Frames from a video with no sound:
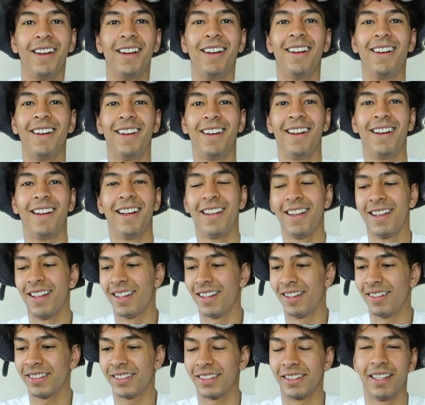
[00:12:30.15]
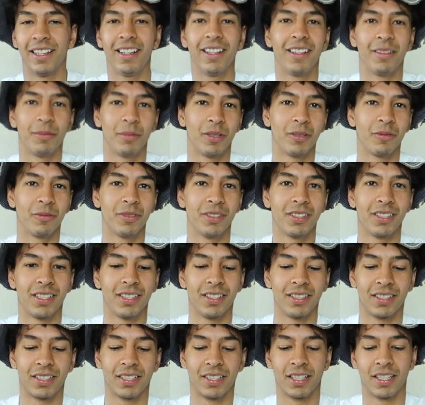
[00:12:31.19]
I was like, dang,
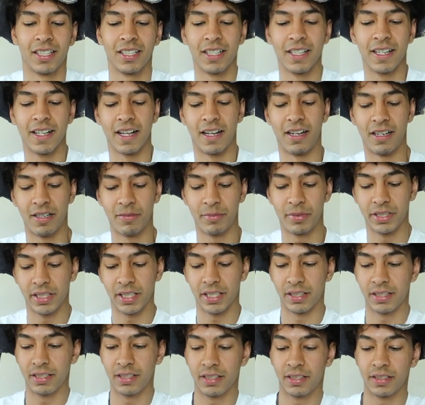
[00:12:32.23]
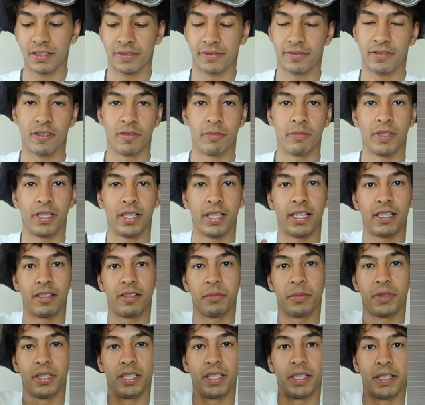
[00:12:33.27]
bro. Um, but yeah, these are from
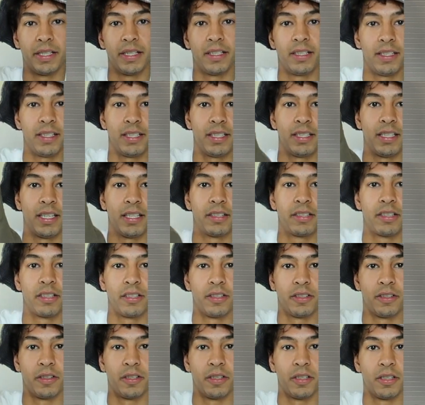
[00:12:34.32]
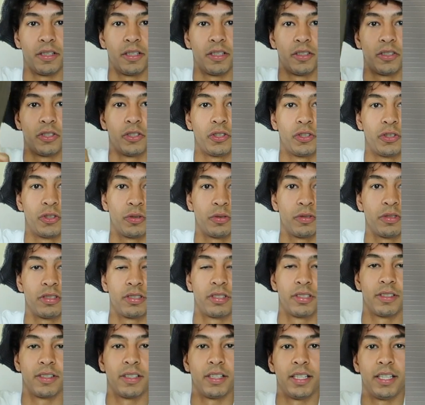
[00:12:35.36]
LA. They turn into
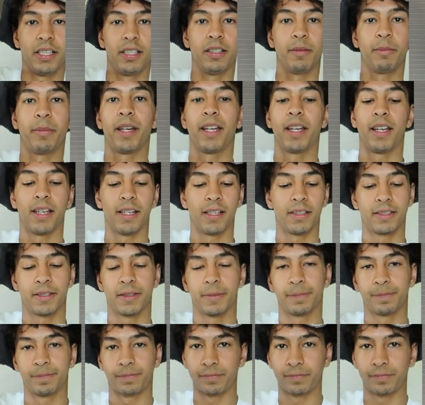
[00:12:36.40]
shorts in the pants.